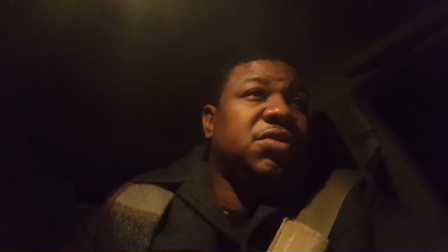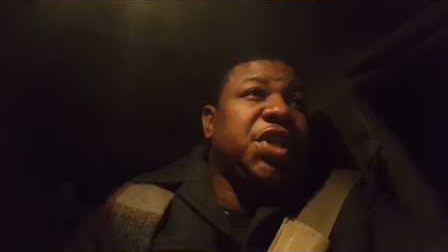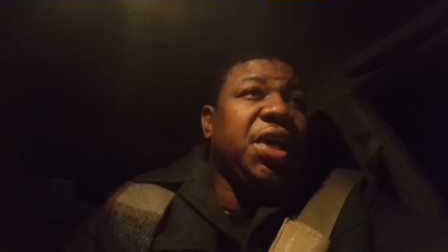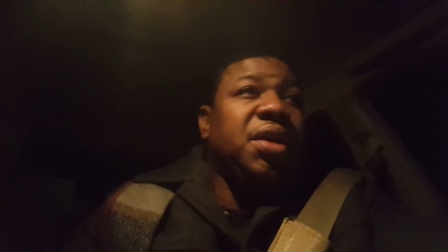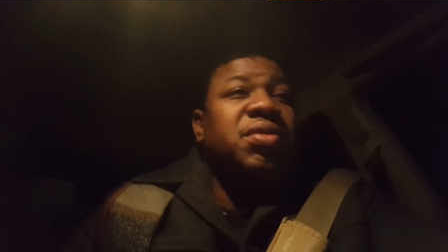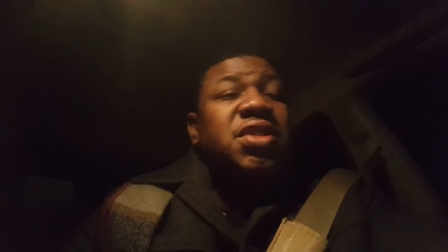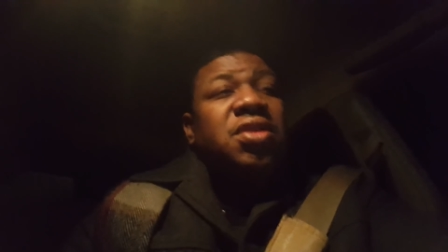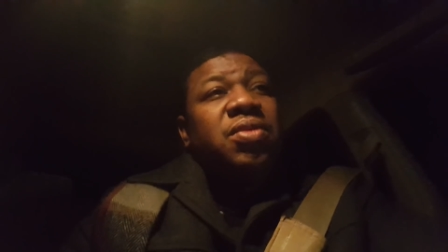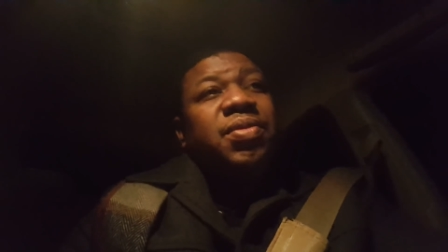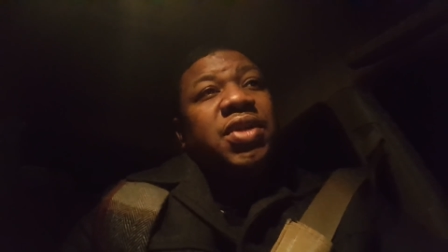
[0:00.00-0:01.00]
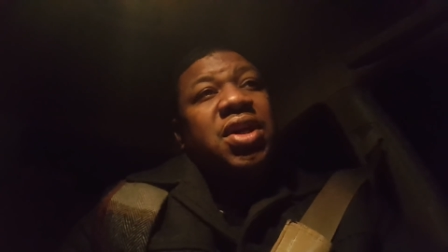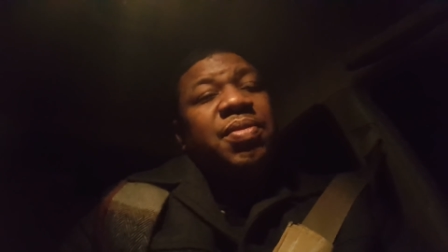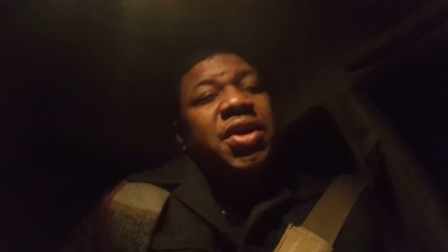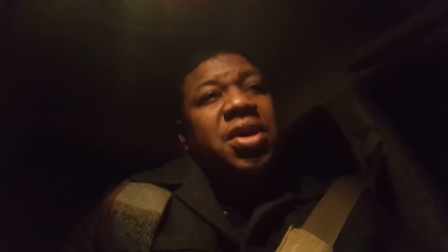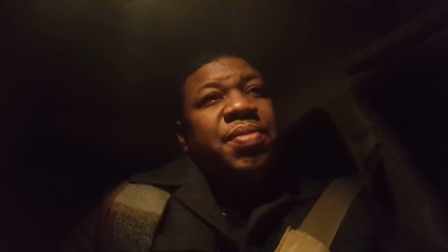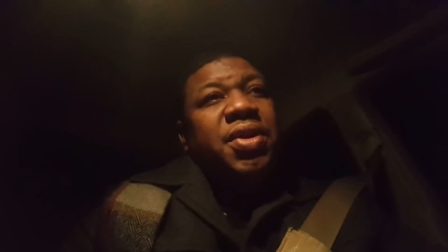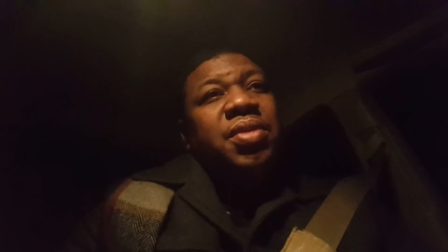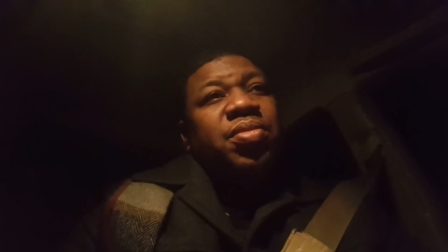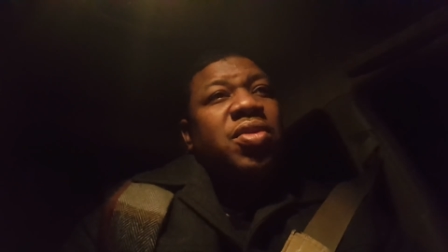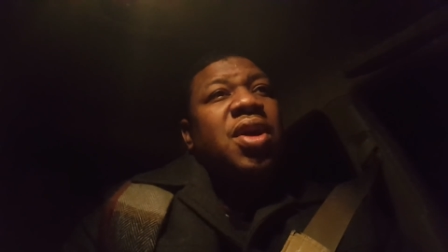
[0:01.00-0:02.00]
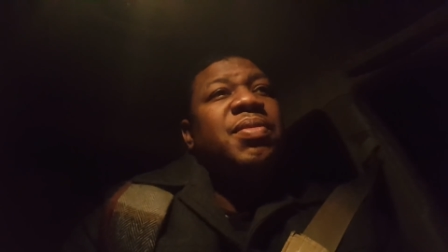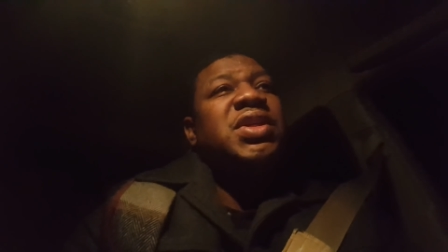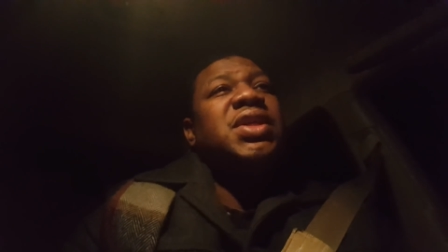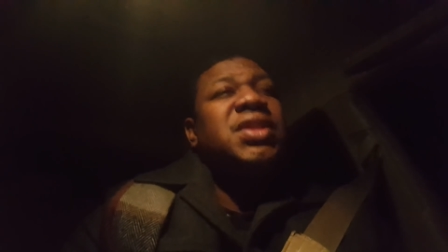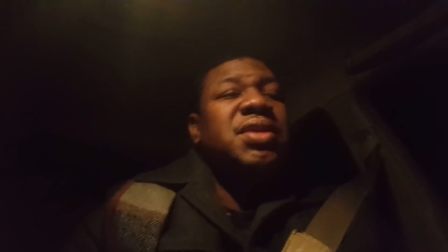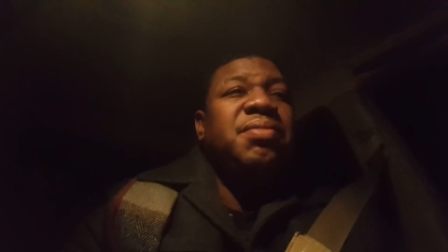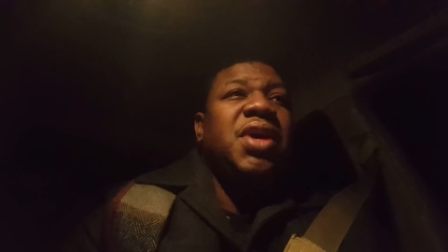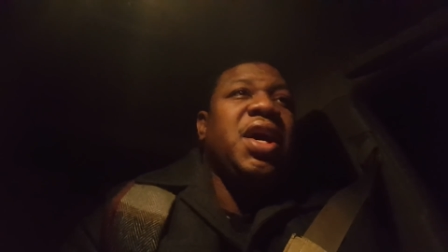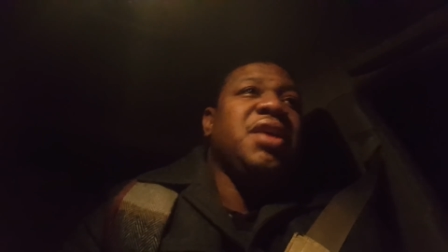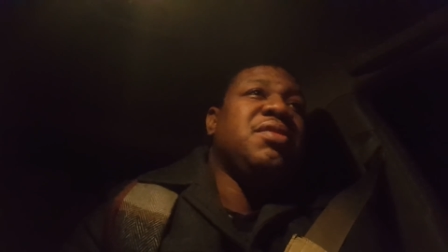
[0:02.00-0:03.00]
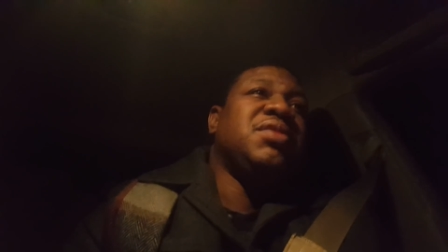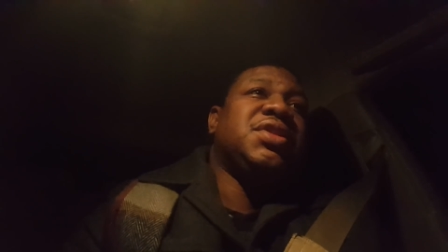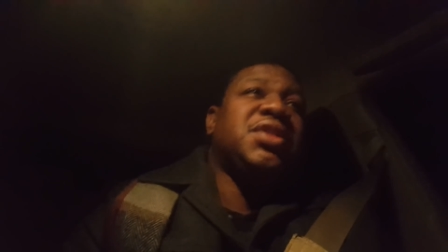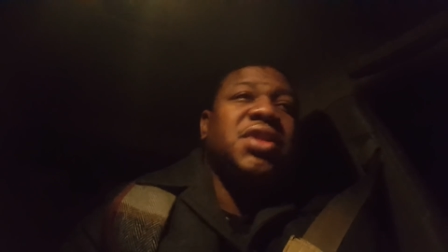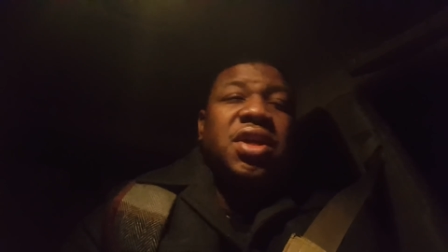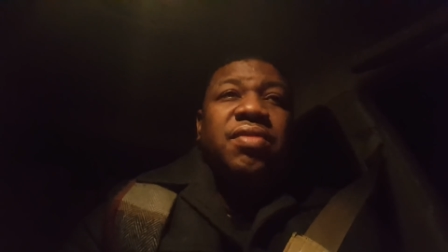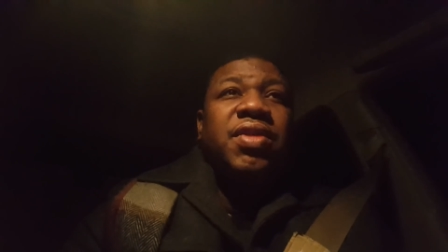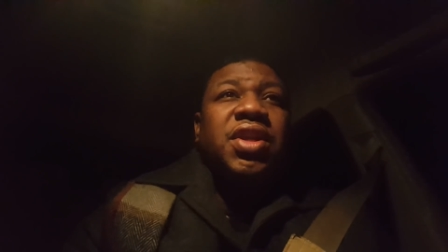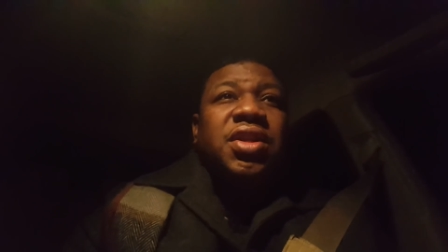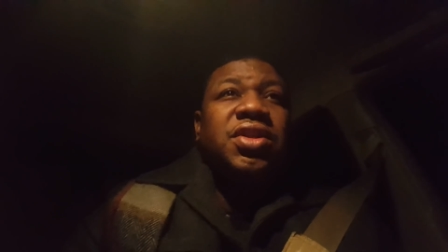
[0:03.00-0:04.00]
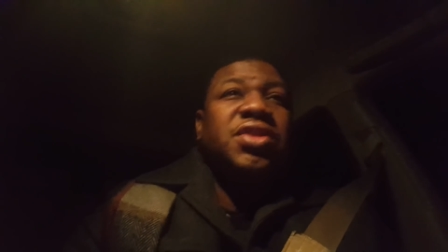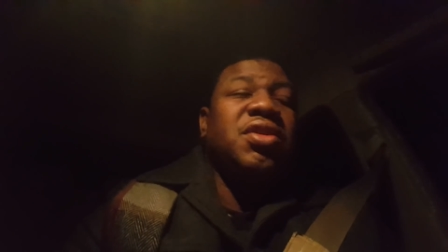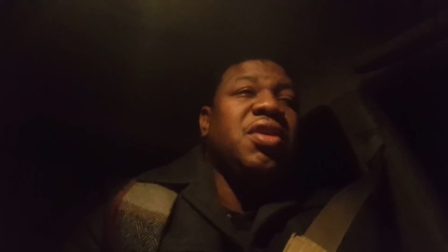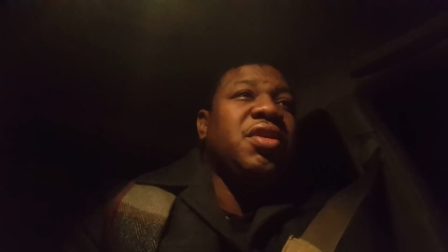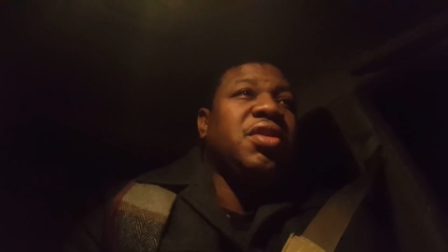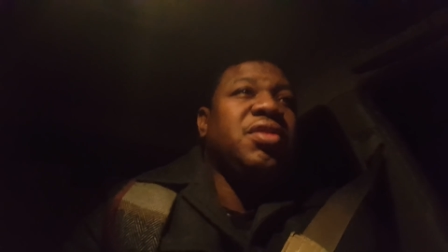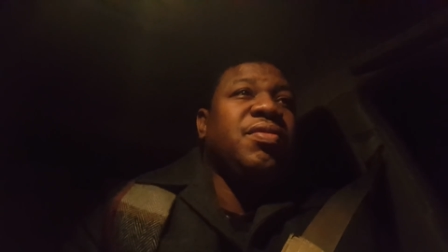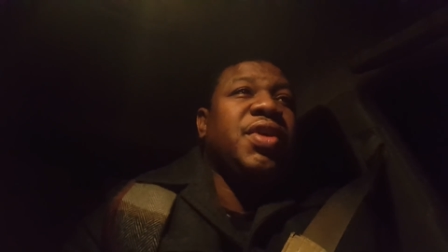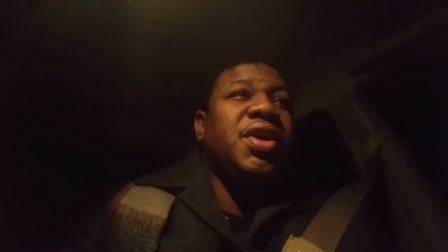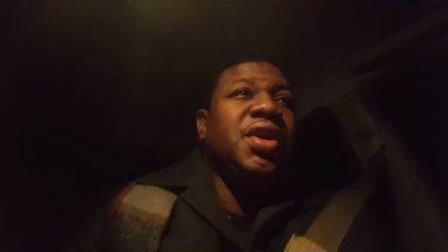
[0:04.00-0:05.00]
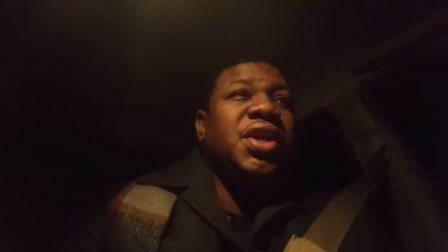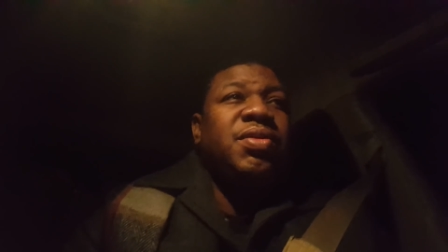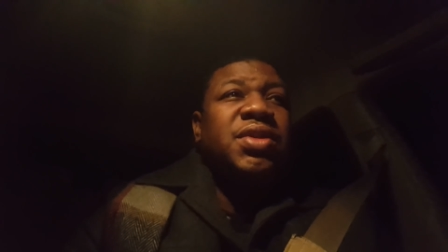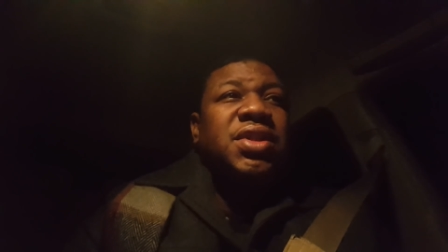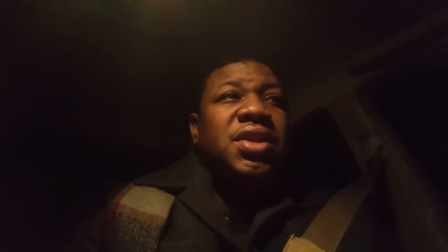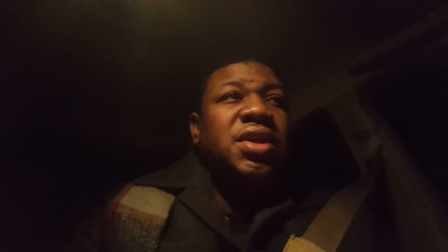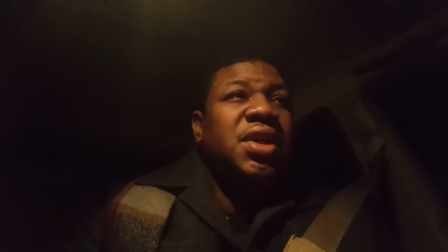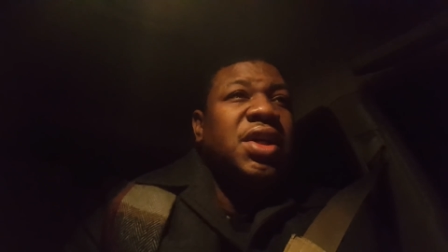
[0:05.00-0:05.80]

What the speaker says: Nick was coming up into prominence, and Maya was getting ready to start her career, and it was the